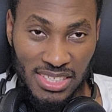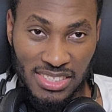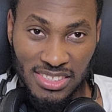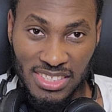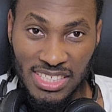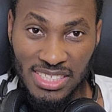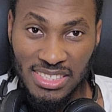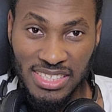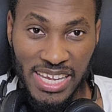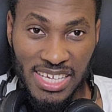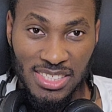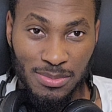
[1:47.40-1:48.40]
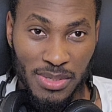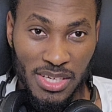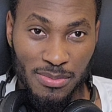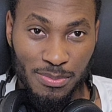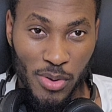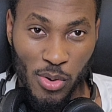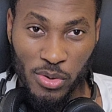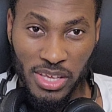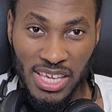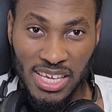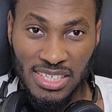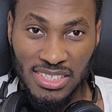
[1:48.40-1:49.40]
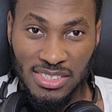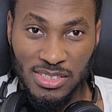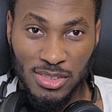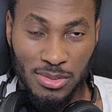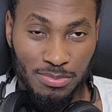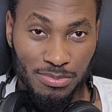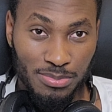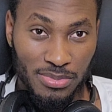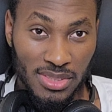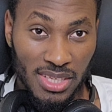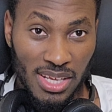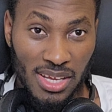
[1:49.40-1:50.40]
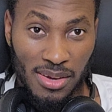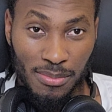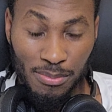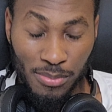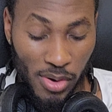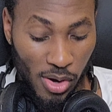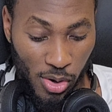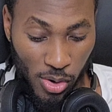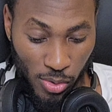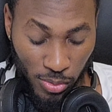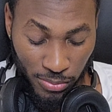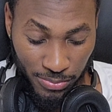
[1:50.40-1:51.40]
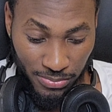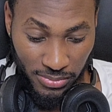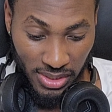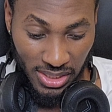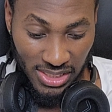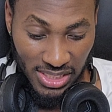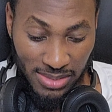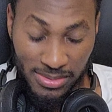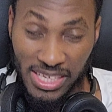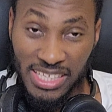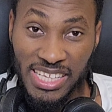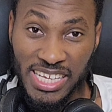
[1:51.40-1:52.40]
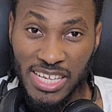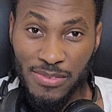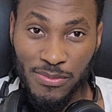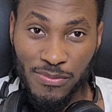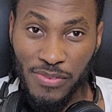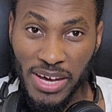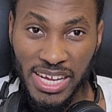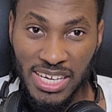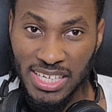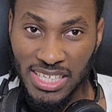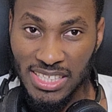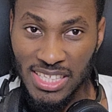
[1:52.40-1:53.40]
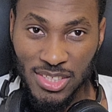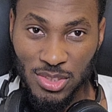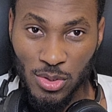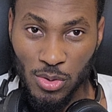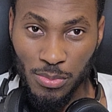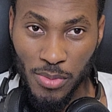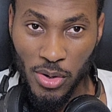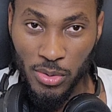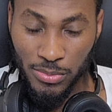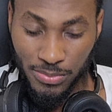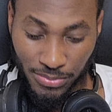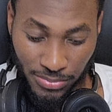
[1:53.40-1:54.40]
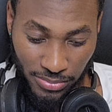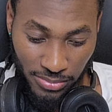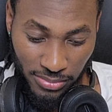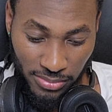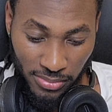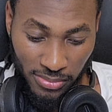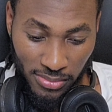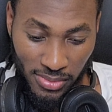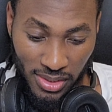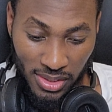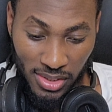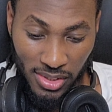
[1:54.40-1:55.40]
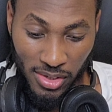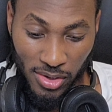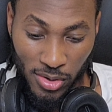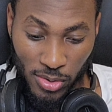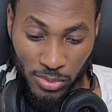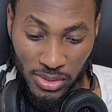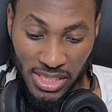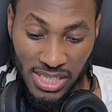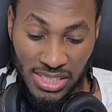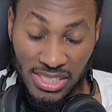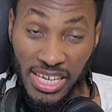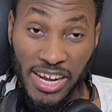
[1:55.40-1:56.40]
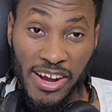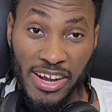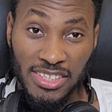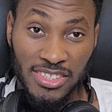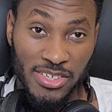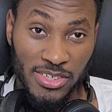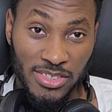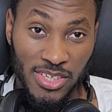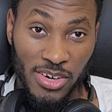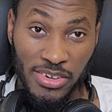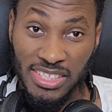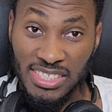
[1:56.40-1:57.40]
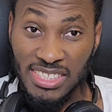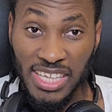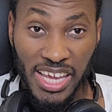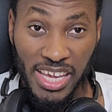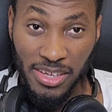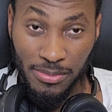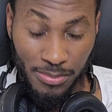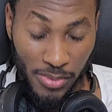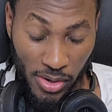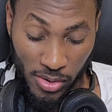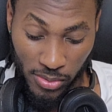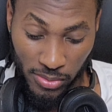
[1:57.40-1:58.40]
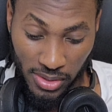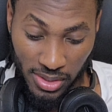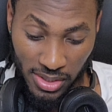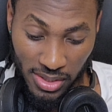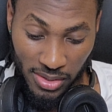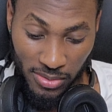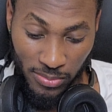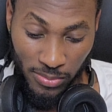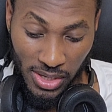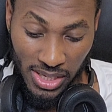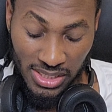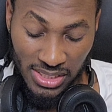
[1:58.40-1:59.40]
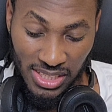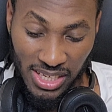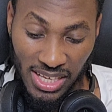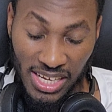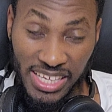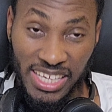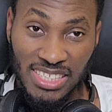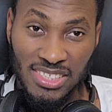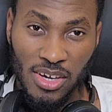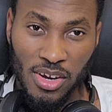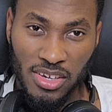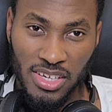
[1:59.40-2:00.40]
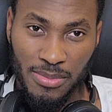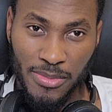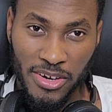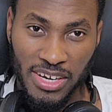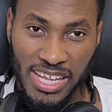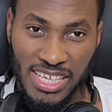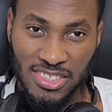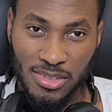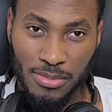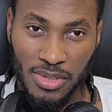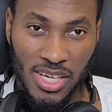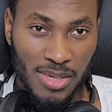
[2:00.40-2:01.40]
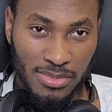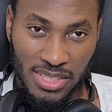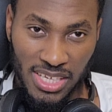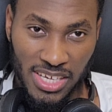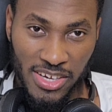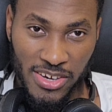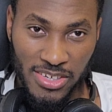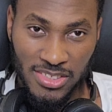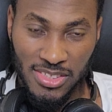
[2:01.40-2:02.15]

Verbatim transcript: you see decks being broken bro it seems like they even fighting in this show bro yo these characters are insane bro what the hell i guess all of them are like some club together or